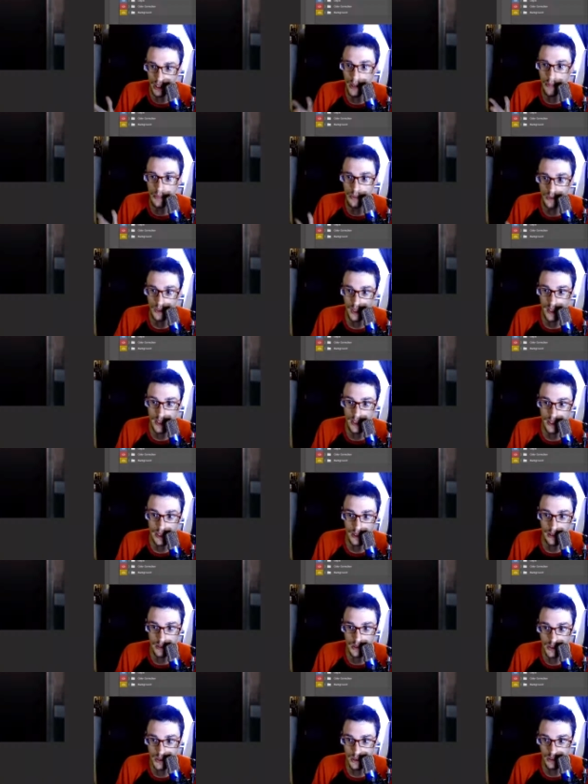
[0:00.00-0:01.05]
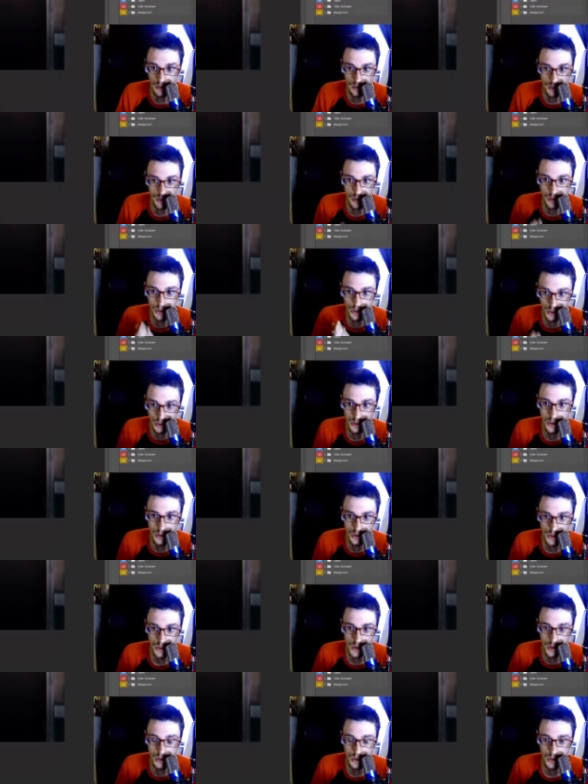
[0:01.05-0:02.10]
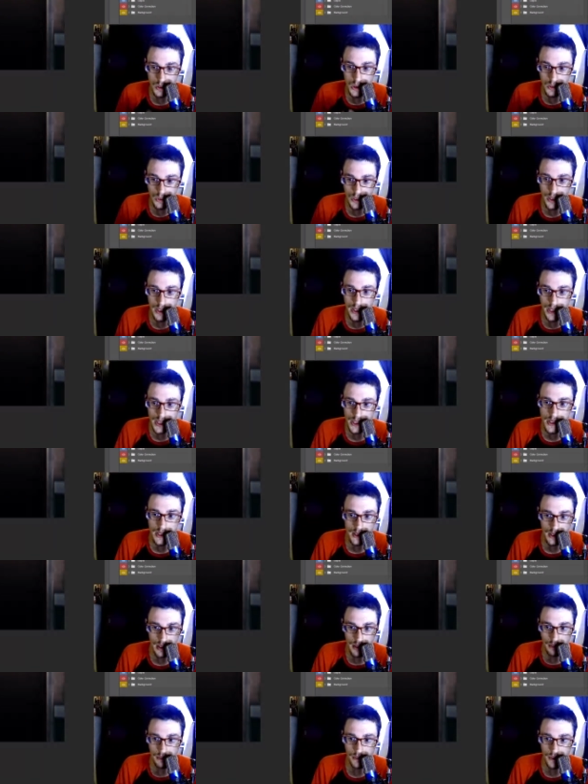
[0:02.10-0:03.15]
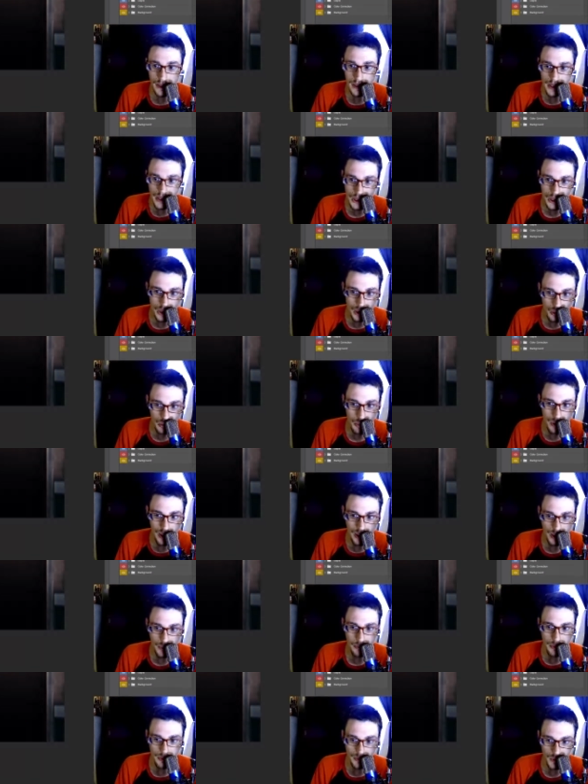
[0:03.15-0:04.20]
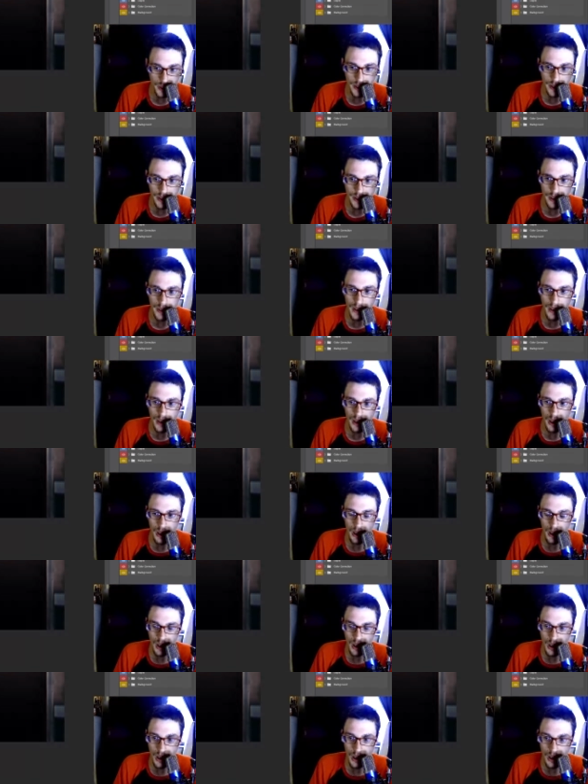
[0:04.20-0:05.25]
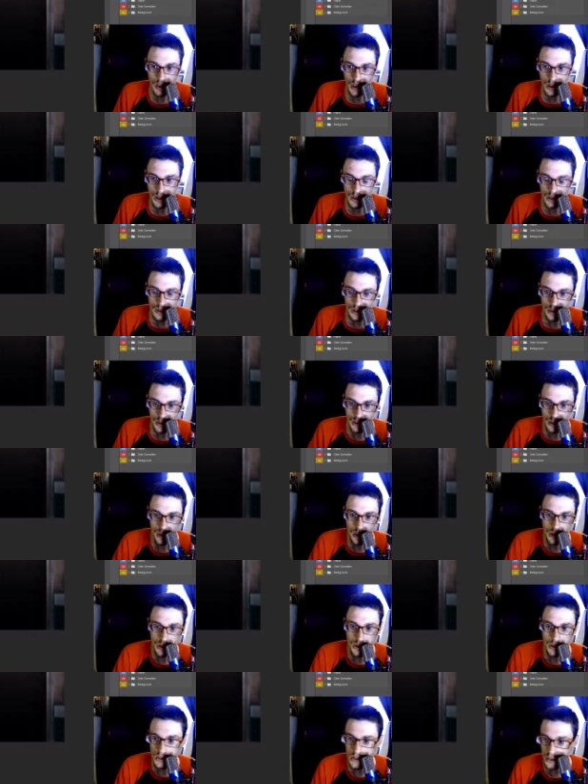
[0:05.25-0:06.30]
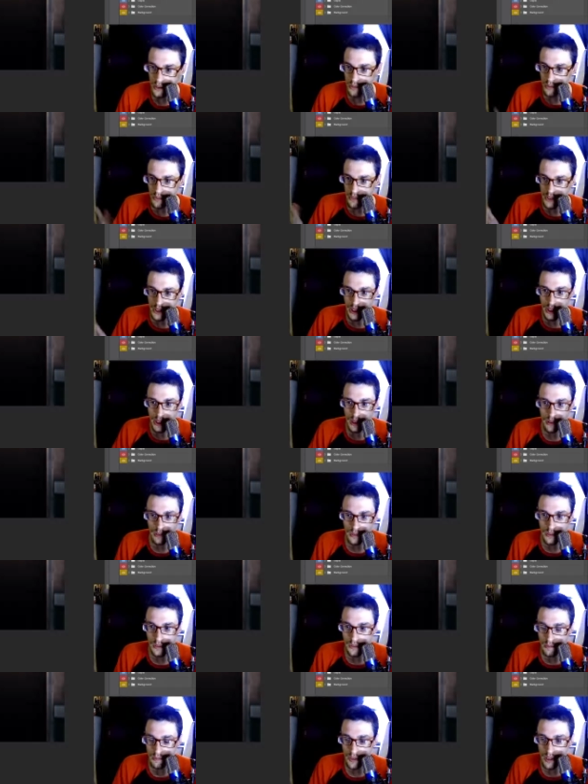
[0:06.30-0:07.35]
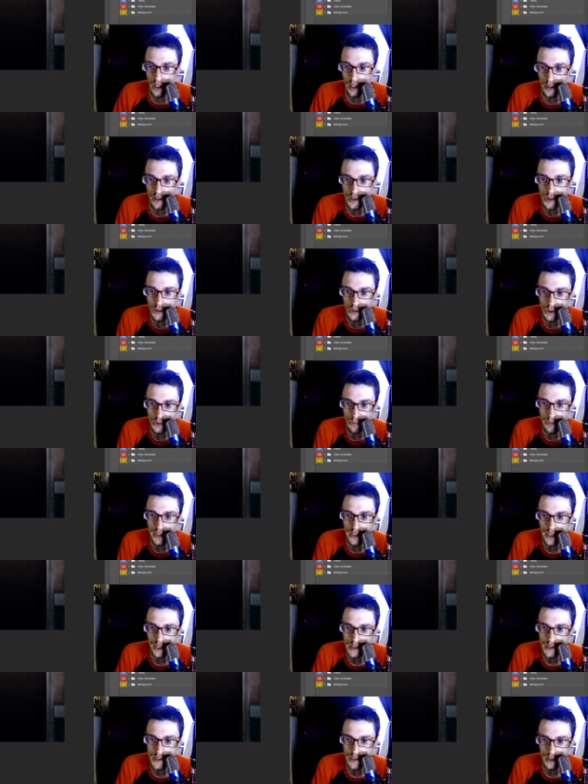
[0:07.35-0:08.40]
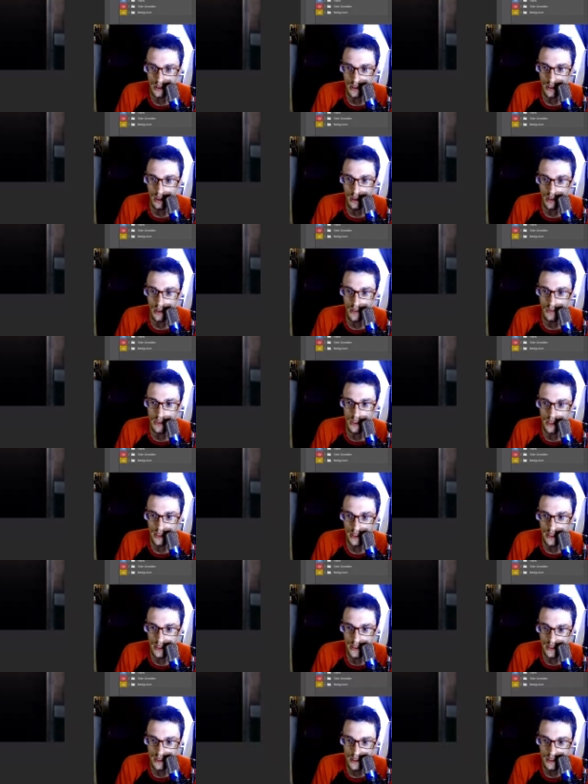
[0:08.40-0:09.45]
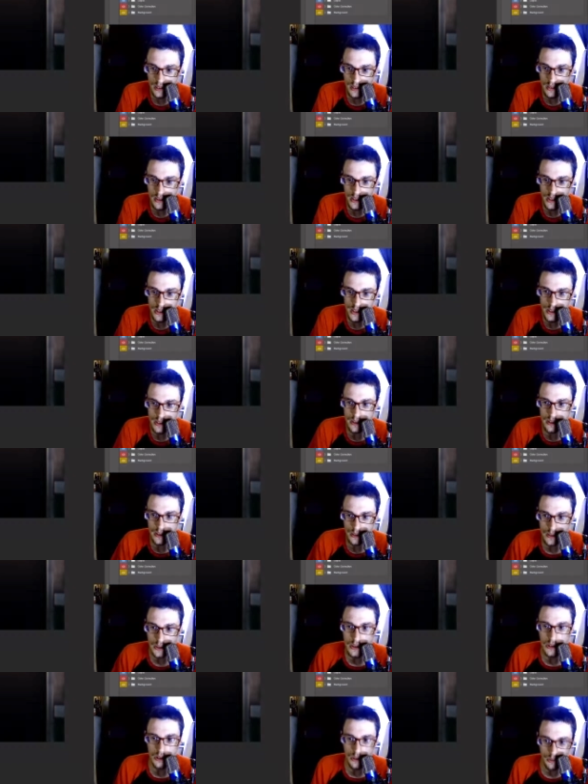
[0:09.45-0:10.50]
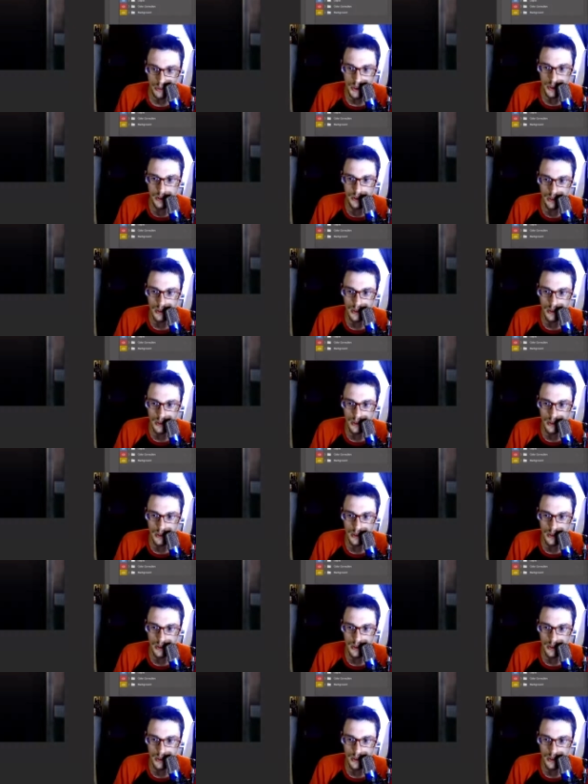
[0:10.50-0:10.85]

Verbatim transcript: and running again. So, so don't worry, guys. I will get that channel back up and running. Also, don't check out my other social medias and other related links in the description